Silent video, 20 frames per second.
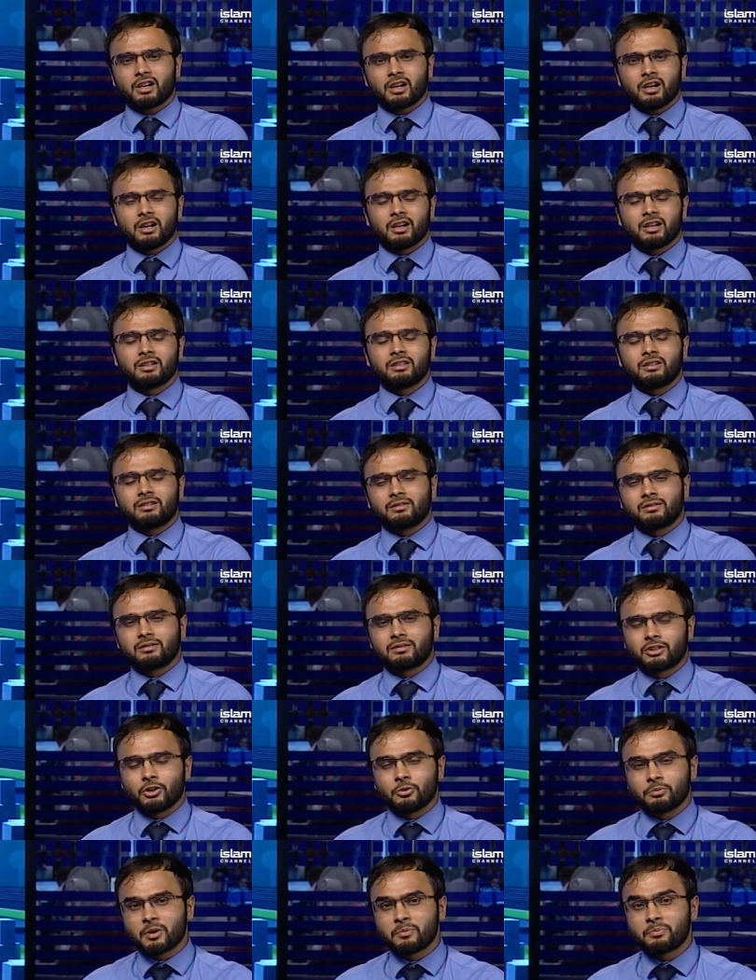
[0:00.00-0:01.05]

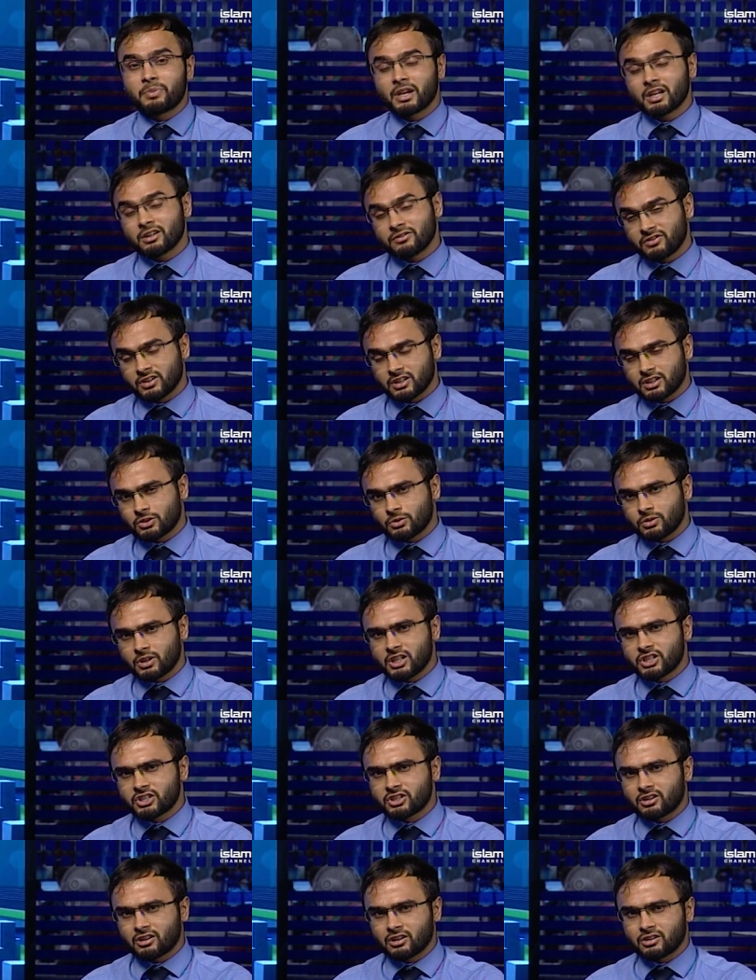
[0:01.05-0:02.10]
there'll be a benefit to
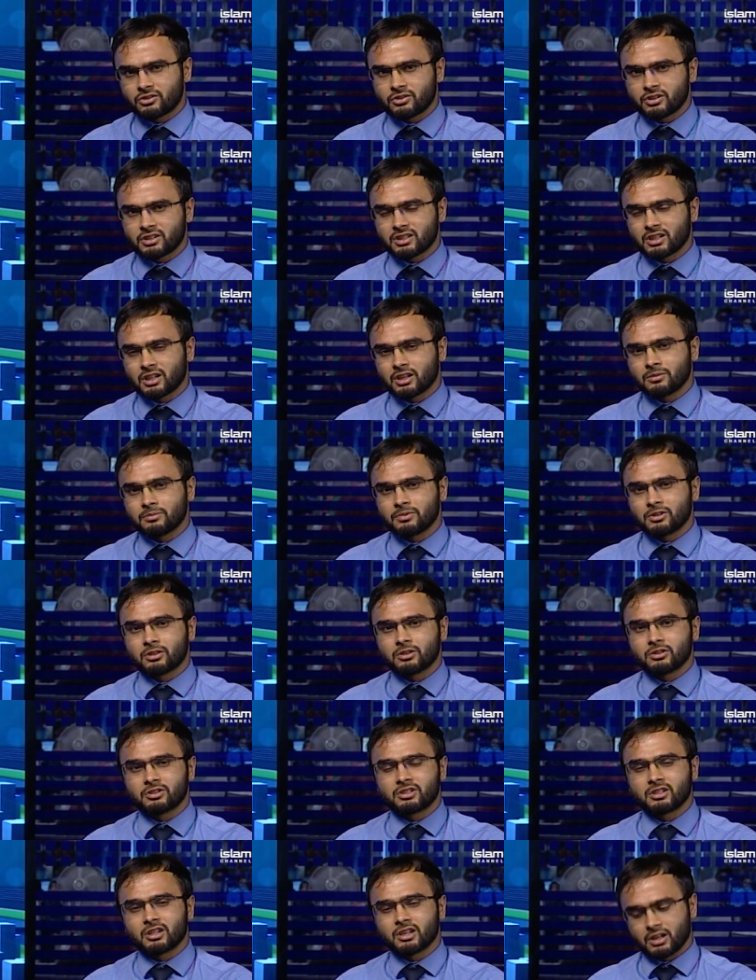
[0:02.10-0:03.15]
Asian countries now
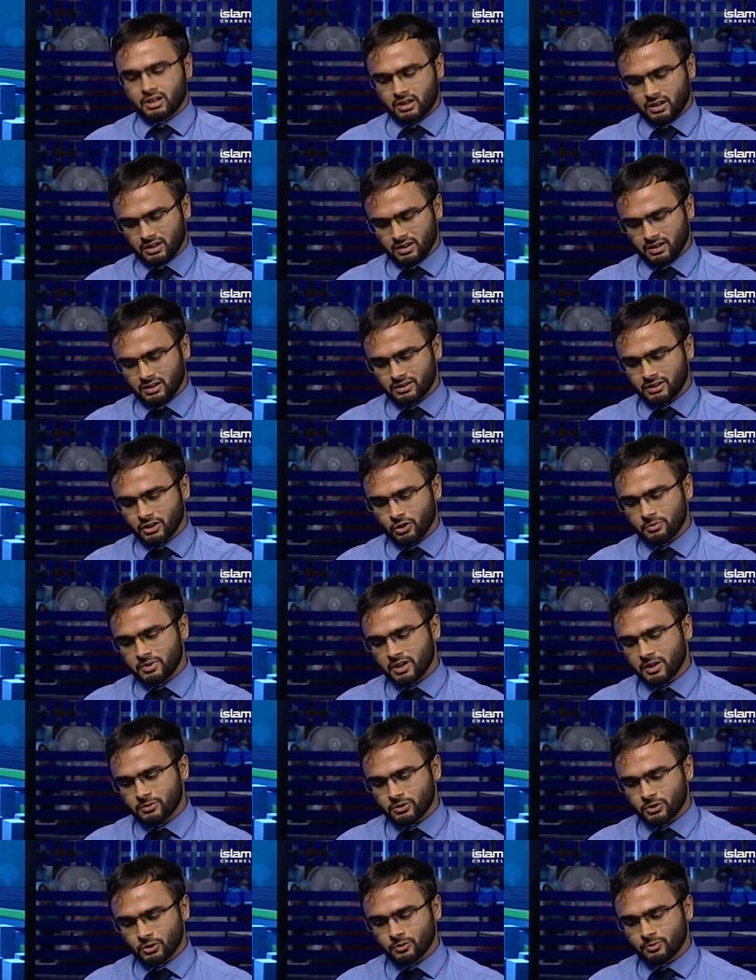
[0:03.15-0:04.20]
because they'll be
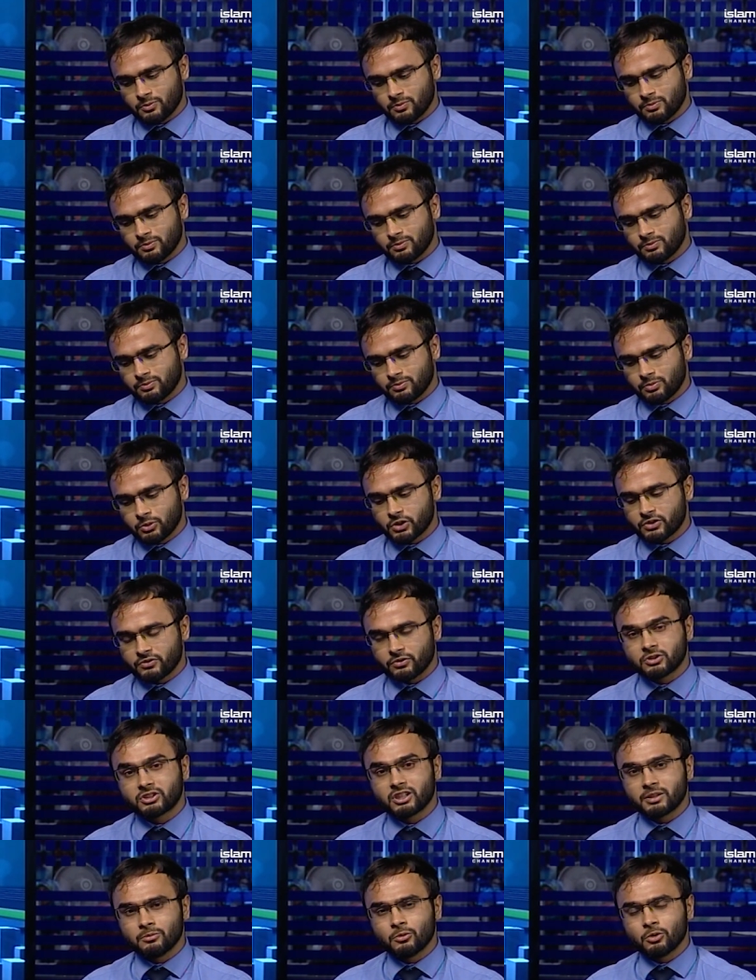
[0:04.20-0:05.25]
able to push
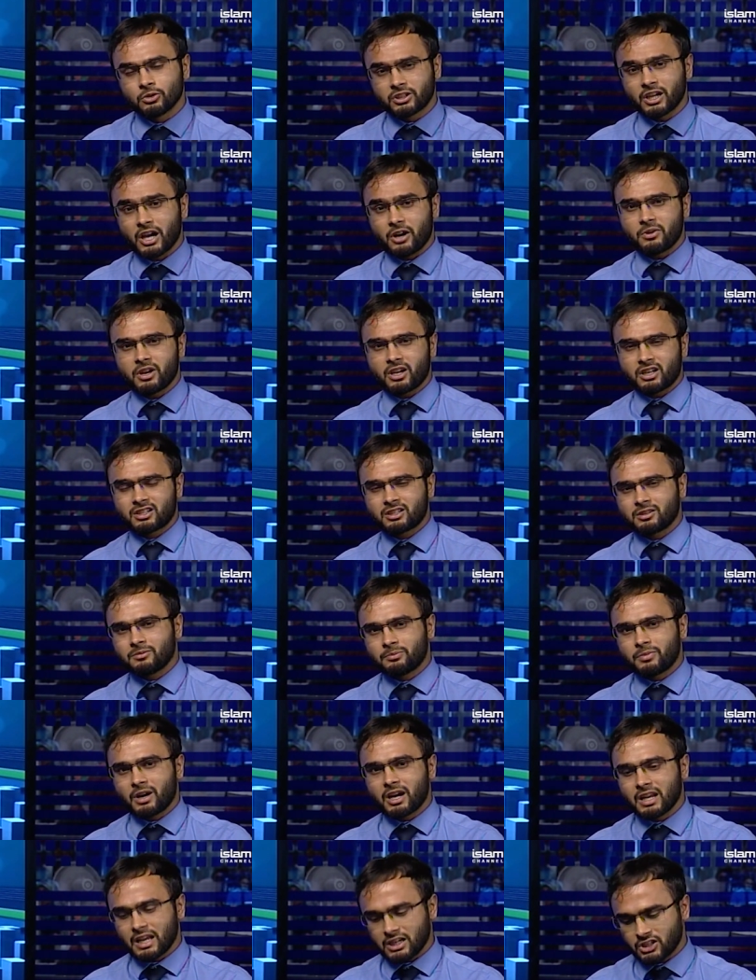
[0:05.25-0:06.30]
for more direct
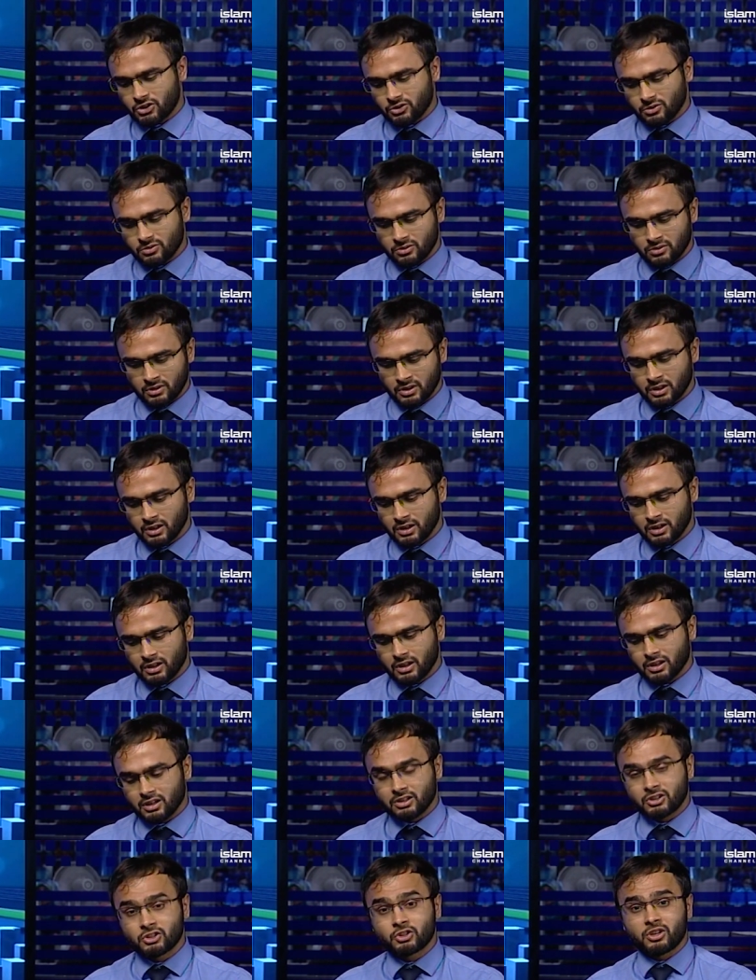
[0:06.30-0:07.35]
bilateral
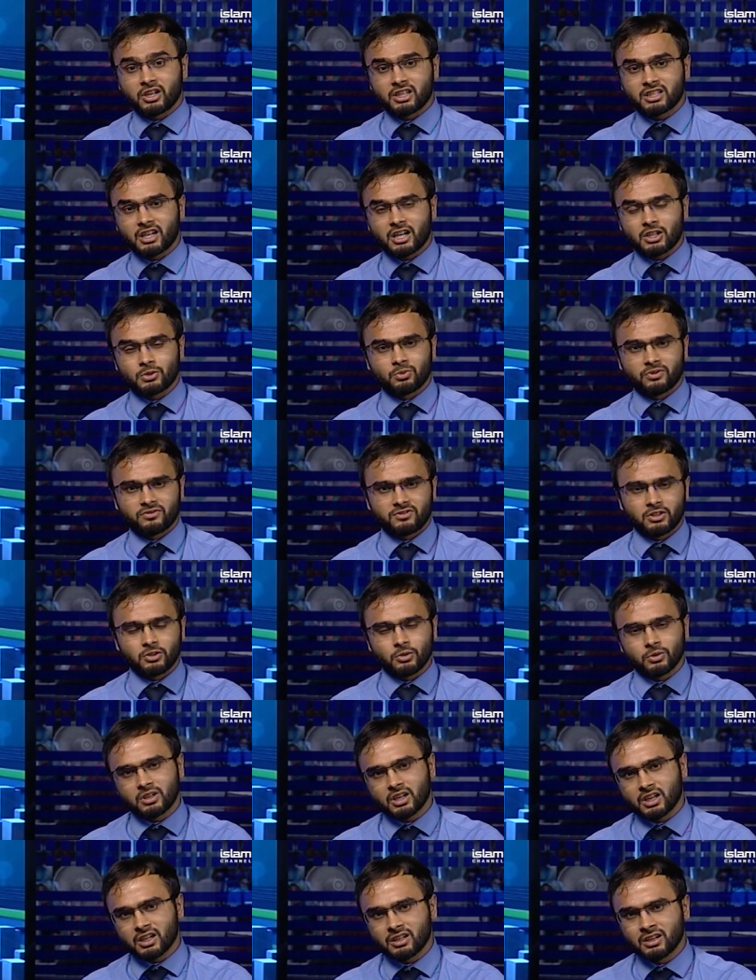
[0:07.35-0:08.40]
uh, trade ties with the
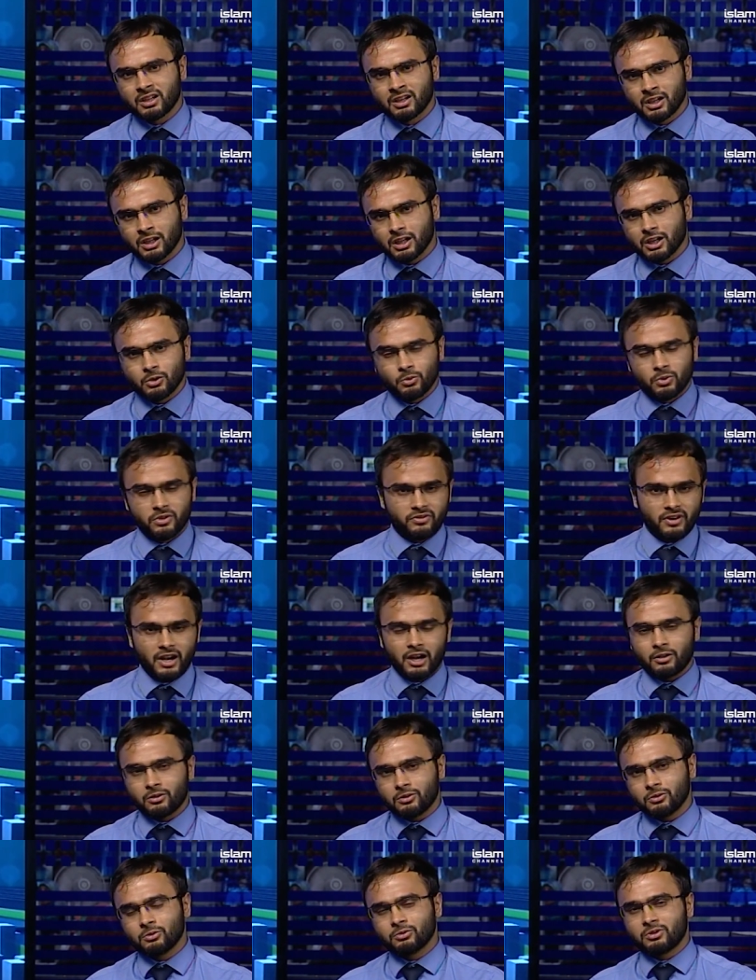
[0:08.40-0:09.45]
UK uh,
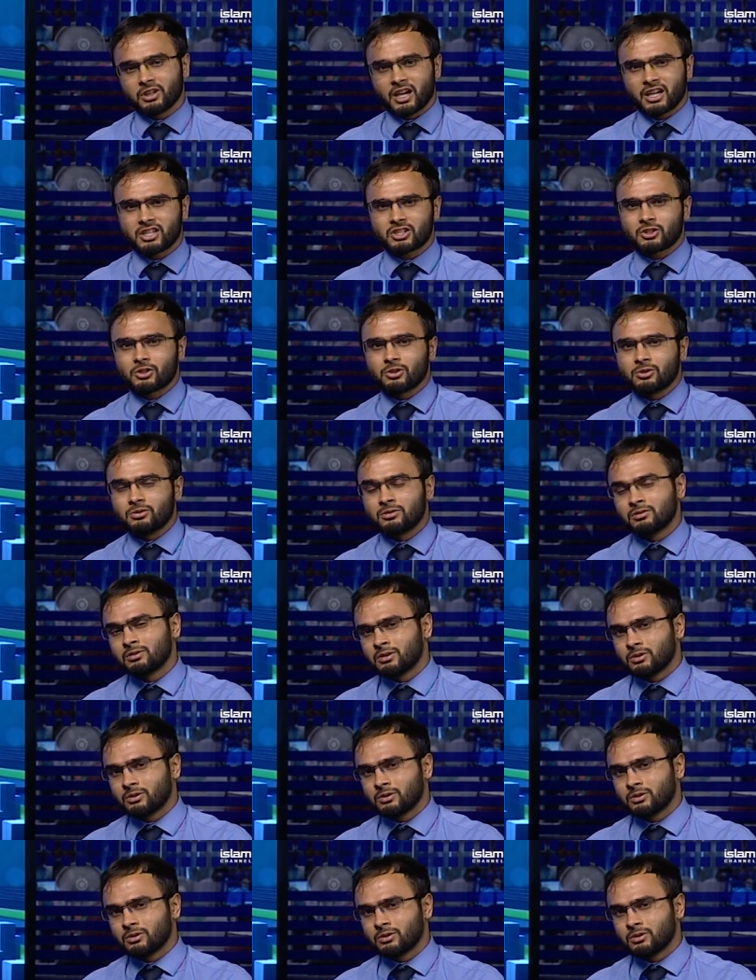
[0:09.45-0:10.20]
without all the hassle